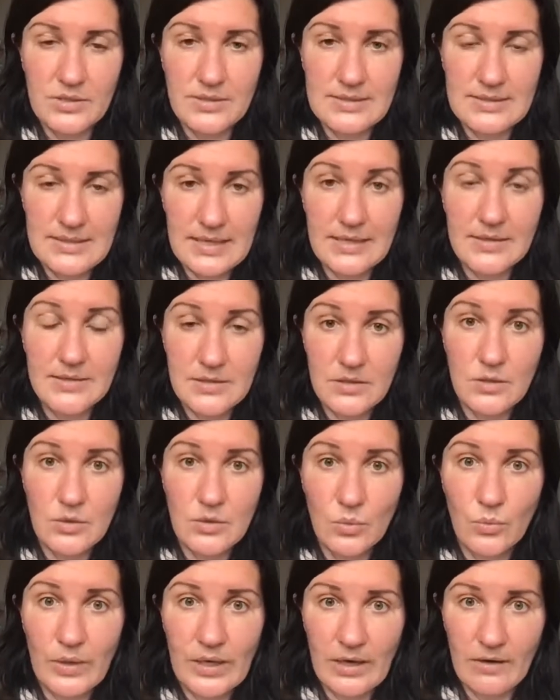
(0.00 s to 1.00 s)
stands in
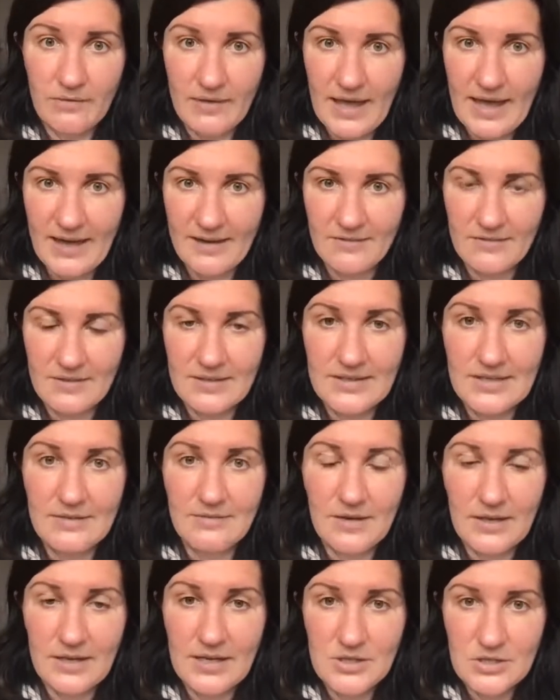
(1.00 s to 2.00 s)
your way of having the
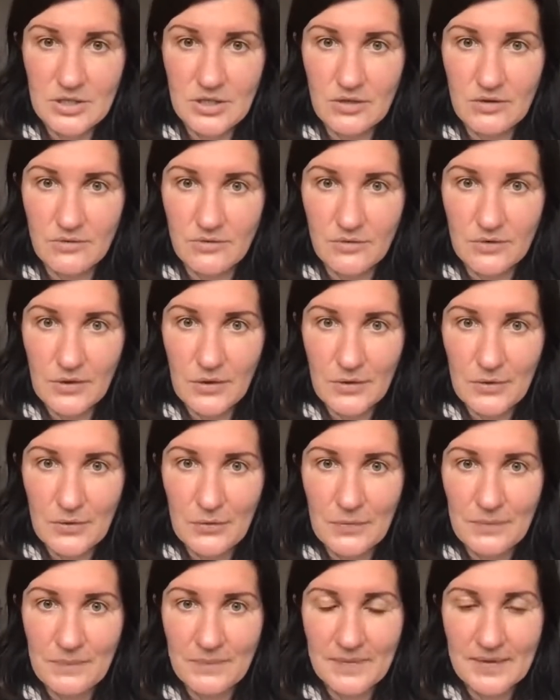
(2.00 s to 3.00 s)
financial
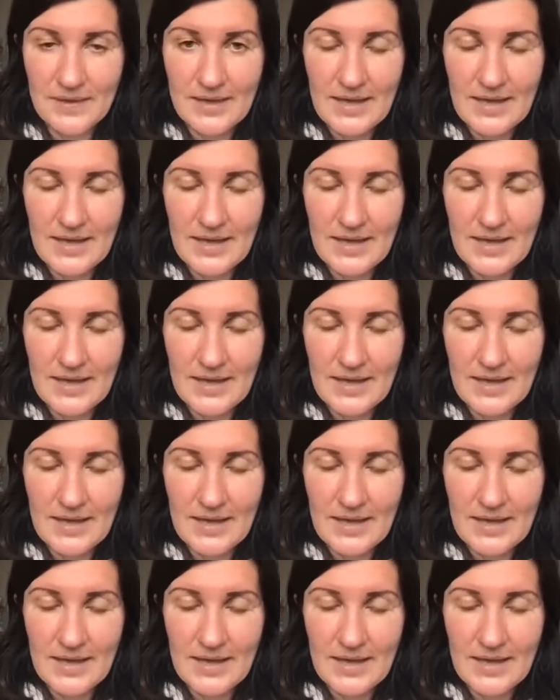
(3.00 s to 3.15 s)
flow.